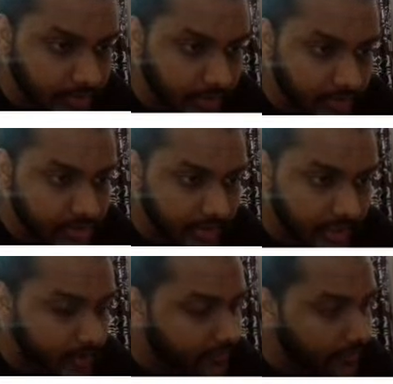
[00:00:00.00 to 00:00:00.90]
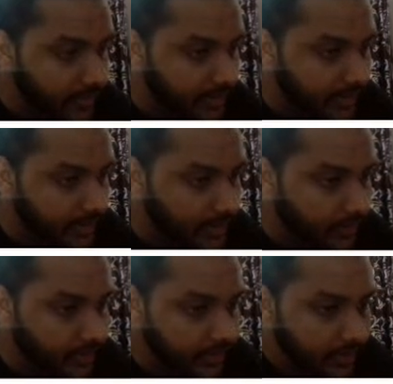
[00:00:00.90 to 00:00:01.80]
clear to you, Anshika? Everyone clear now?
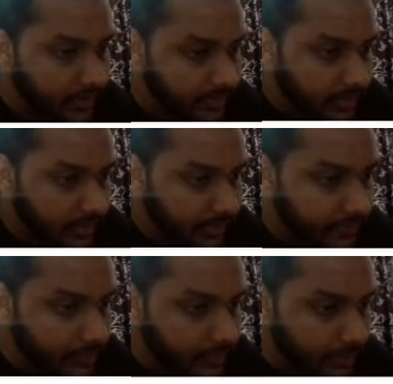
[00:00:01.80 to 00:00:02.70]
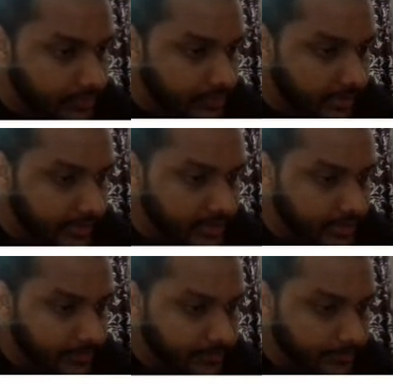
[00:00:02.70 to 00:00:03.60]
Everyone got this, guys?
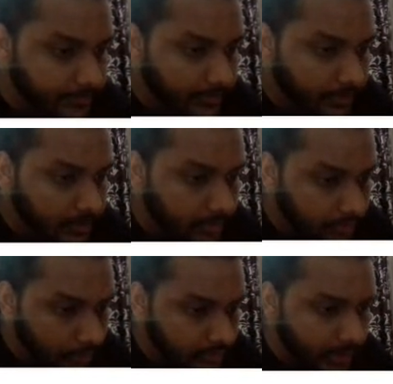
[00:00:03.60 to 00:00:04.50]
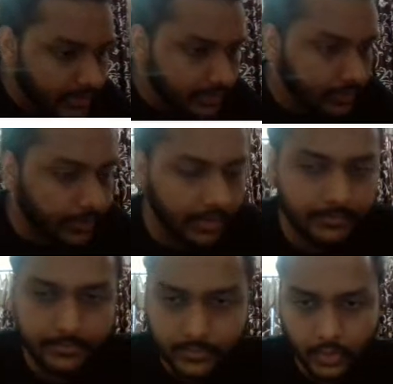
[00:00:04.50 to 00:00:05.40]
Not getting? Okay,
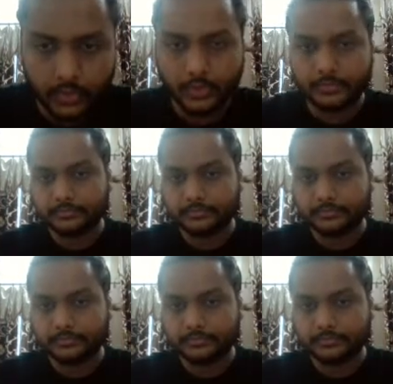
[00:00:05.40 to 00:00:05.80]
hold